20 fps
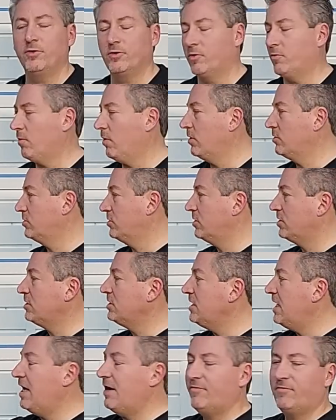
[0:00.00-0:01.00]
in the garage. It
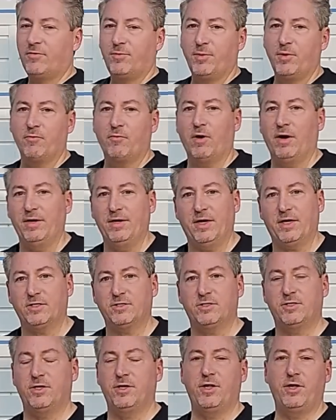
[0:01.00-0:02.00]
doesn't have to be right
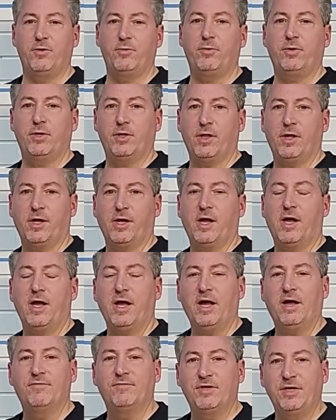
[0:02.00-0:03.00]
next to the unit like I
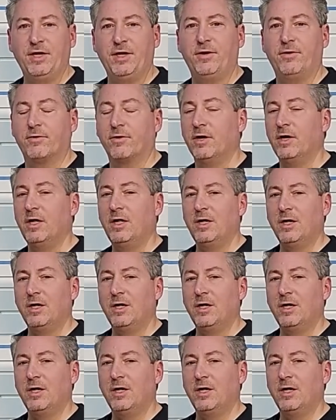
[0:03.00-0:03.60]
have it here.